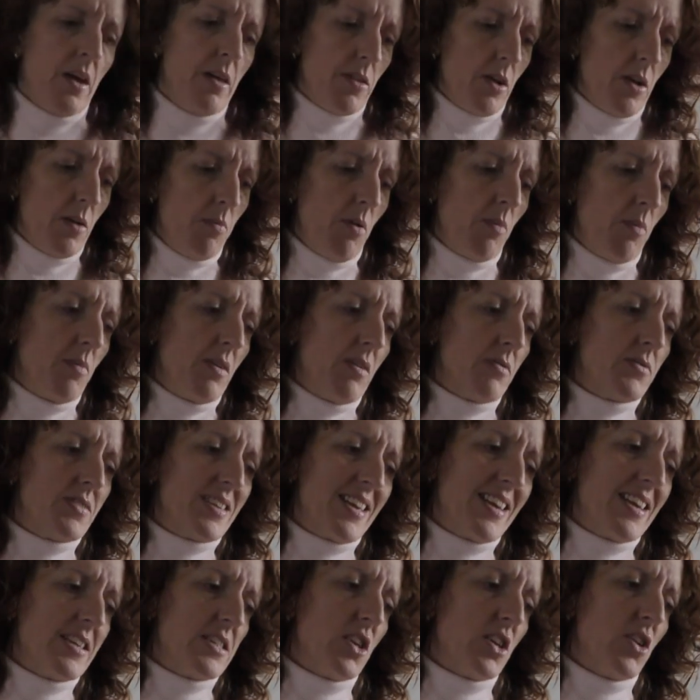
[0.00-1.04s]
The only problem
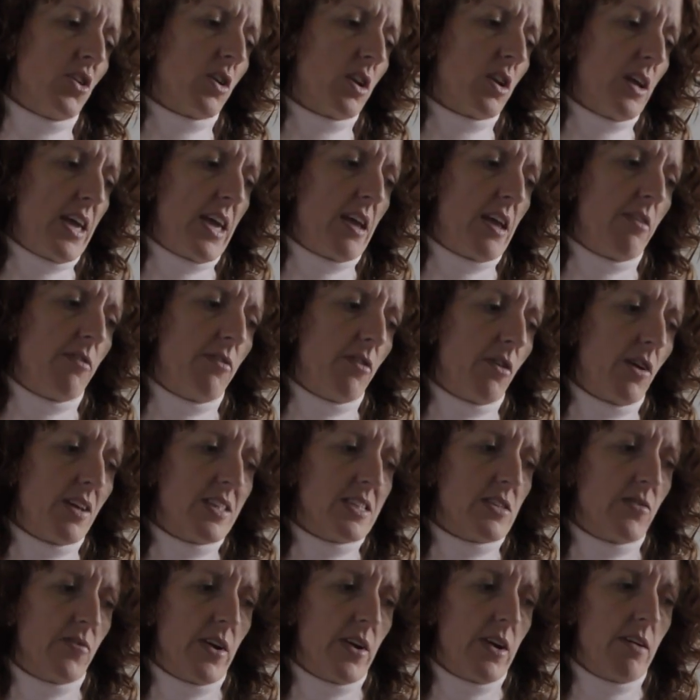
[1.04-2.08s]
obviously is you're not going to hear if you've got
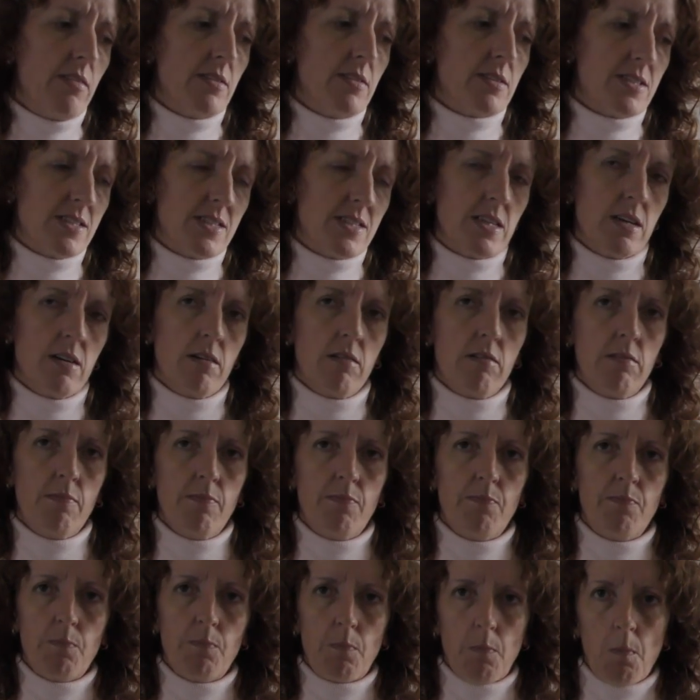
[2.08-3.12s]
interference until
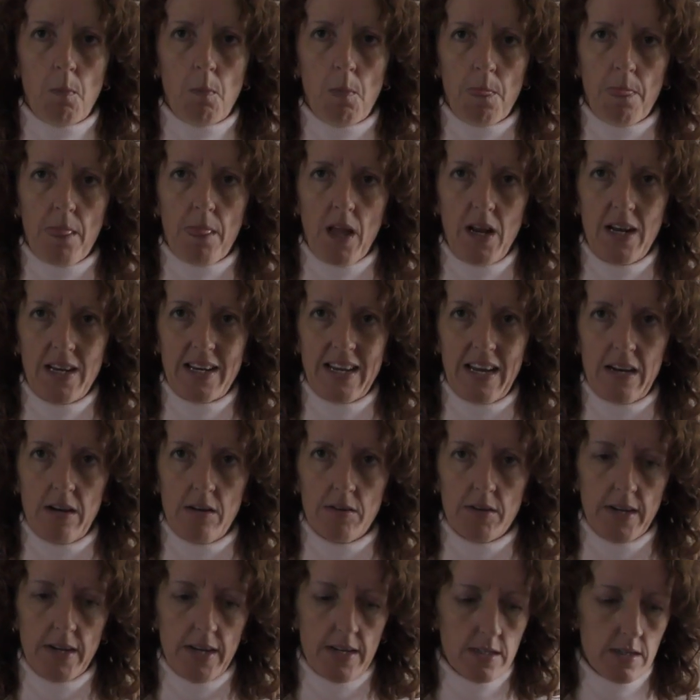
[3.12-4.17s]
you
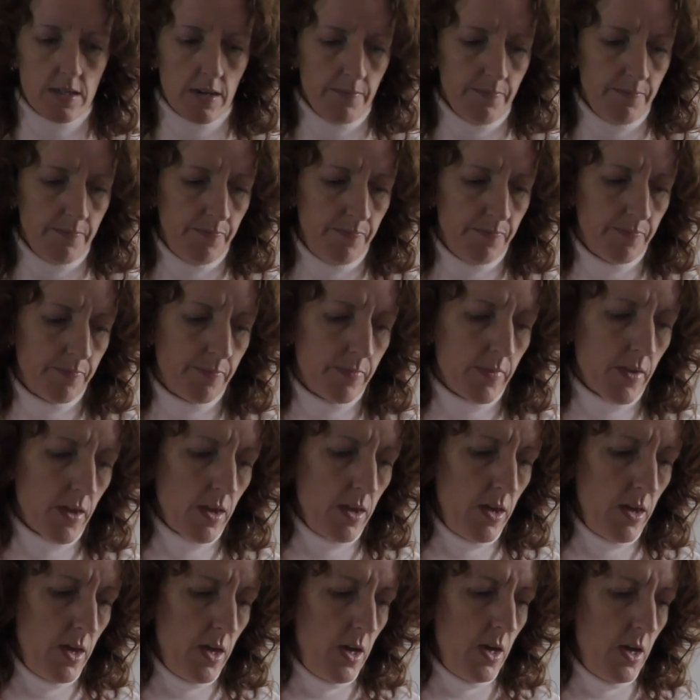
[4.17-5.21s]
download the data.
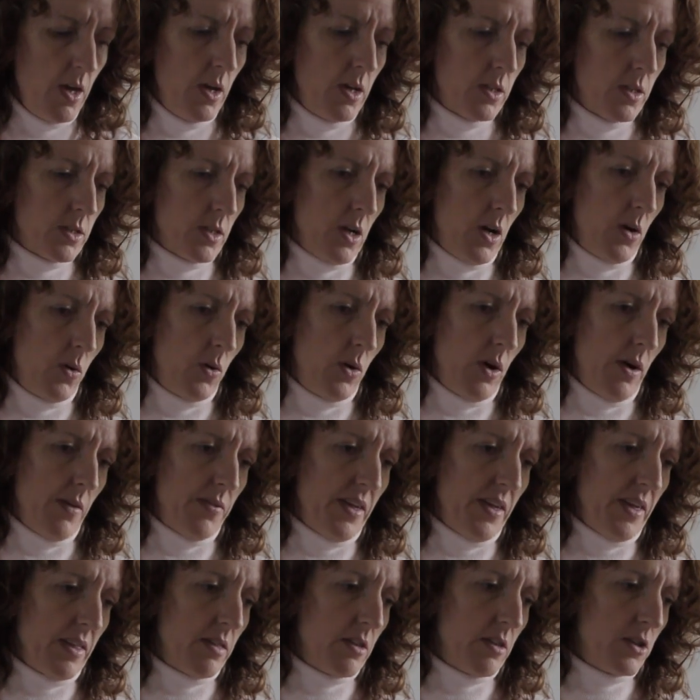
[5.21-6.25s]
So I
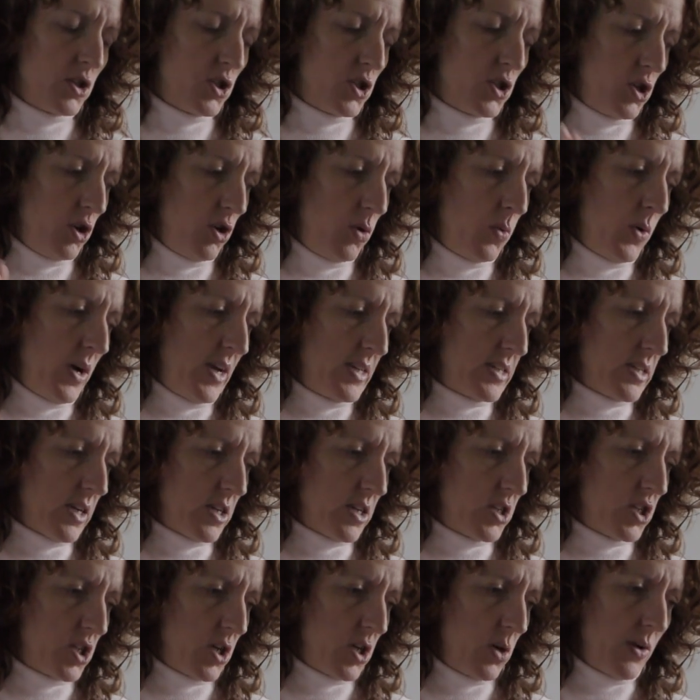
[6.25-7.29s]
think there's two ways I
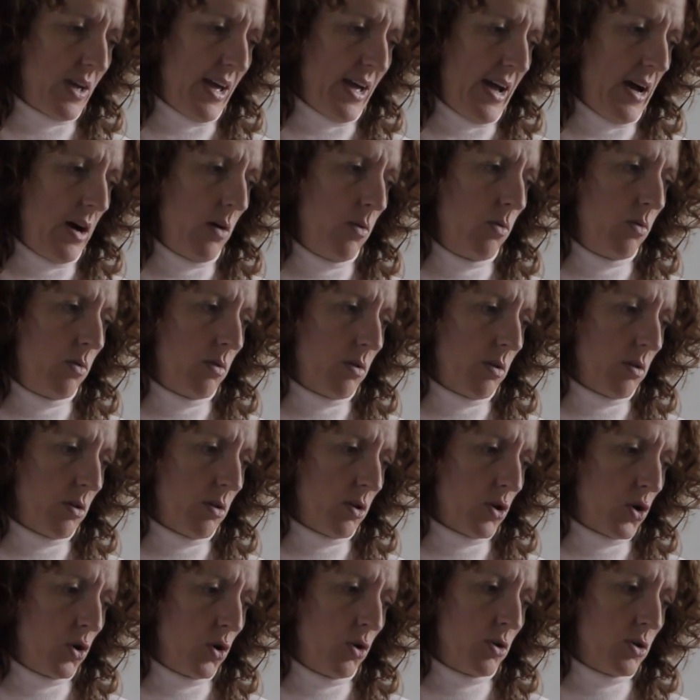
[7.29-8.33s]
can show you how
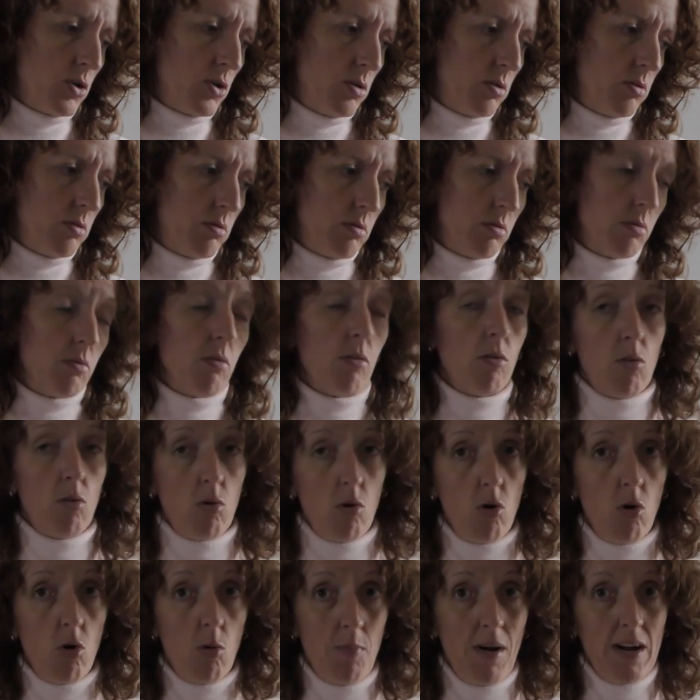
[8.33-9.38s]
good
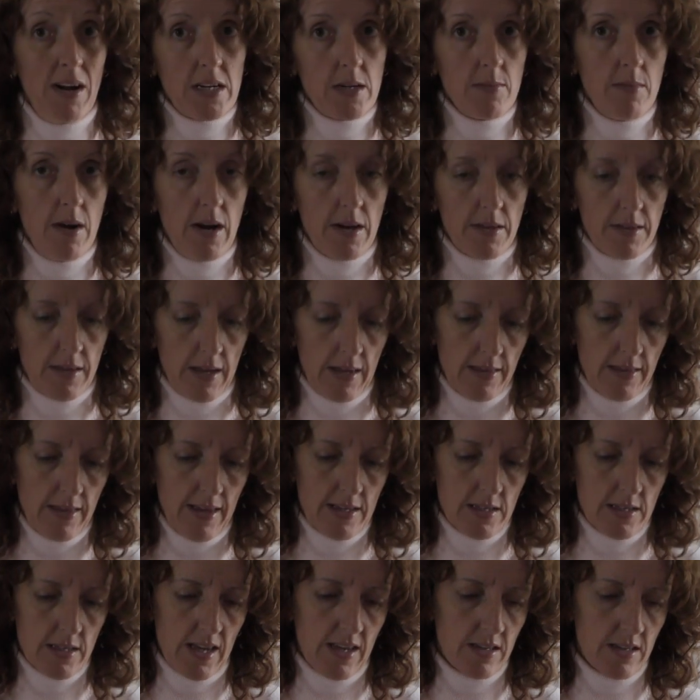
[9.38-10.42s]
or bad you might think
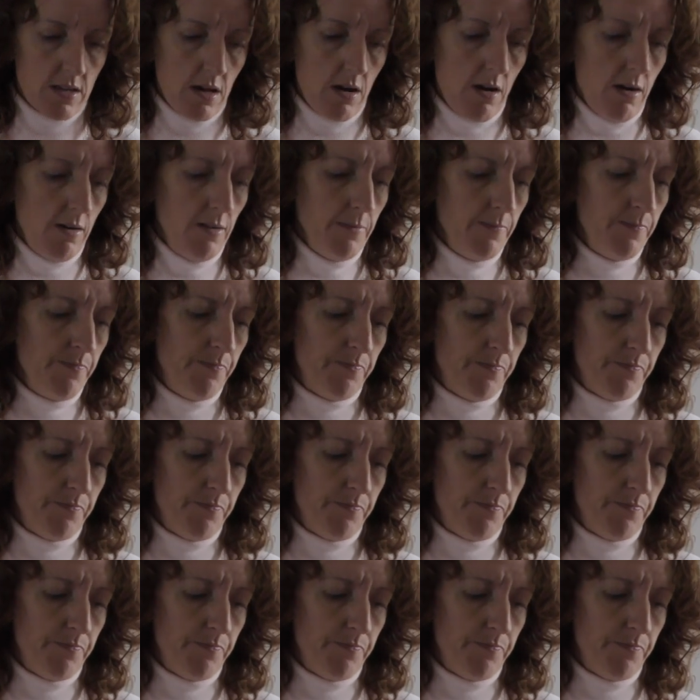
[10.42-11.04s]
these things are.